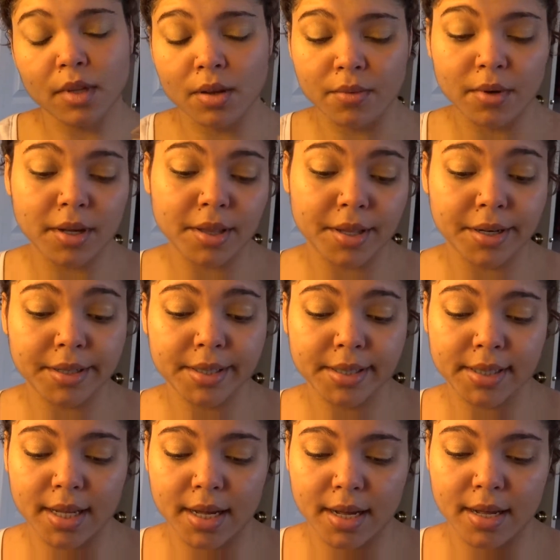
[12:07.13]
Well, there is
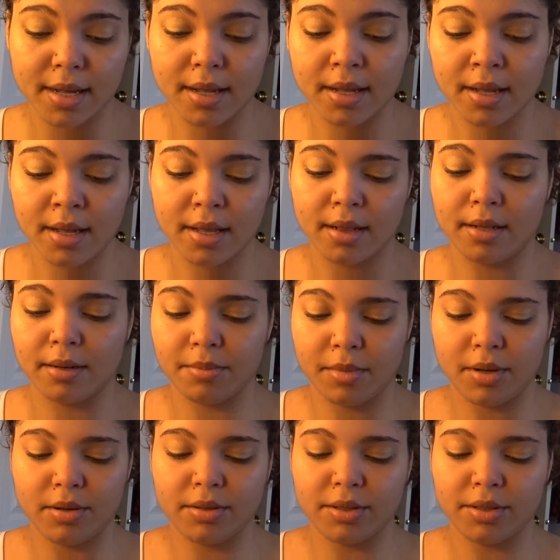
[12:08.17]
that. And then I'm
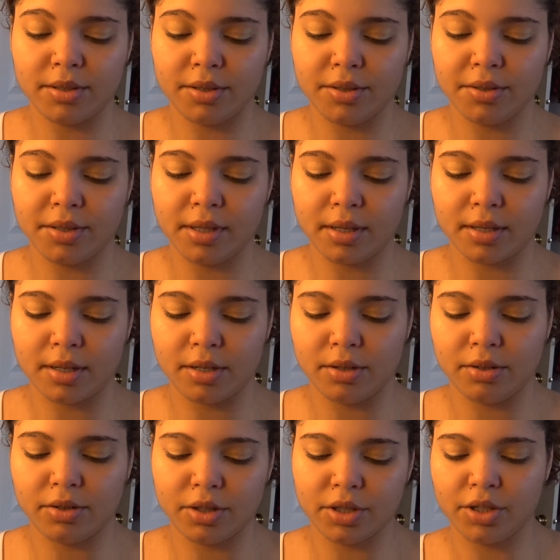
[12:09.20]
also using the
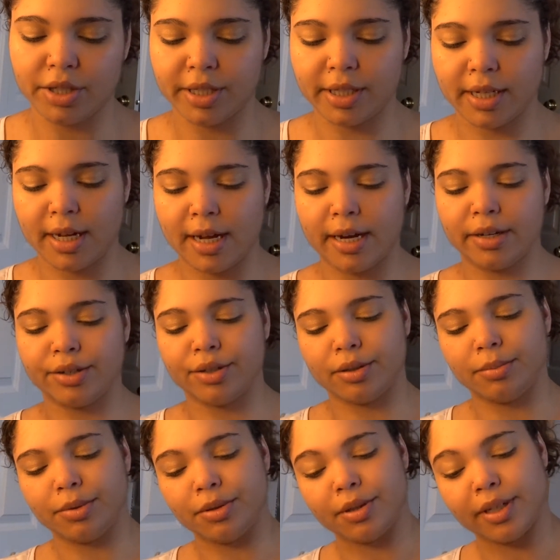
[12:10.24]
Neutrogena
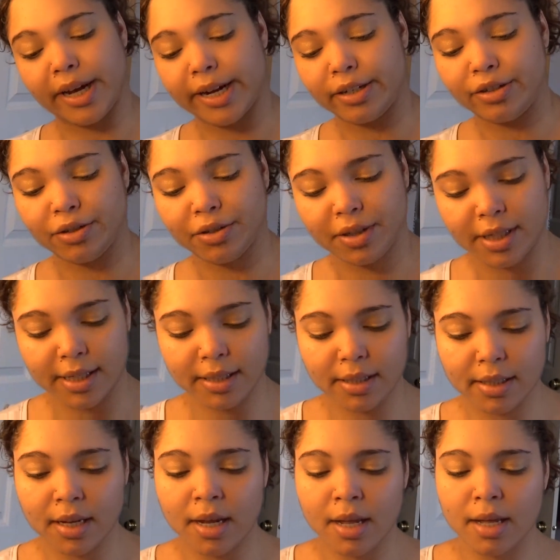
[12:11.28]
Hydrobust Hydro
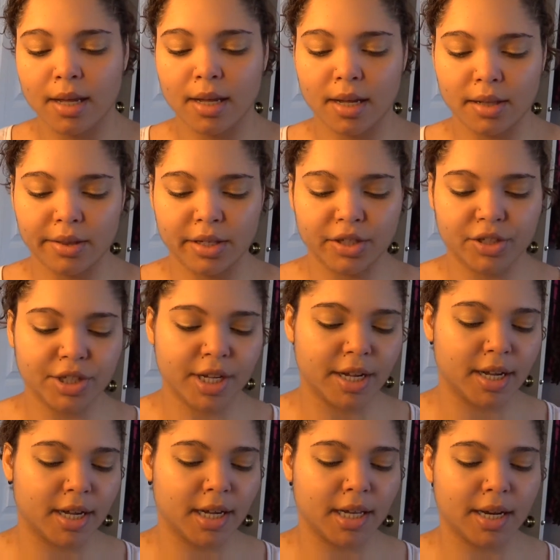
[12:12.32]
Tint in the
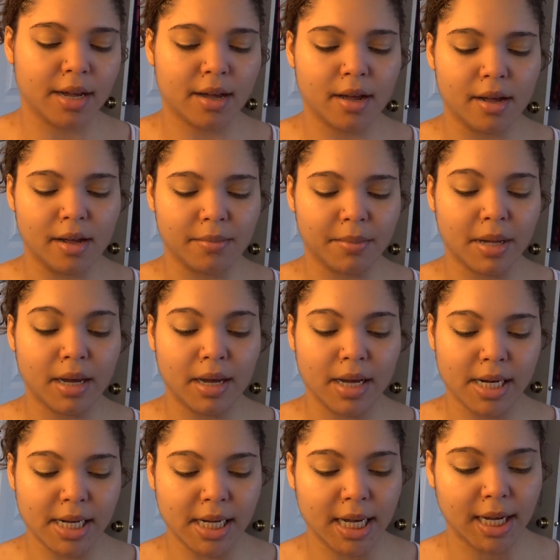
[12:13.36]
shade
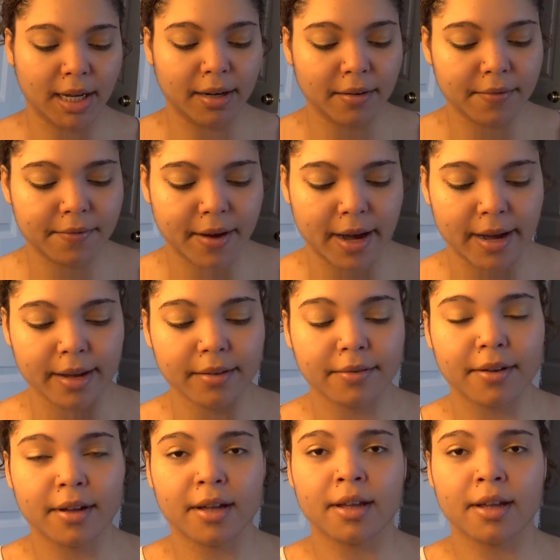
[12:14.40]
Honey 85.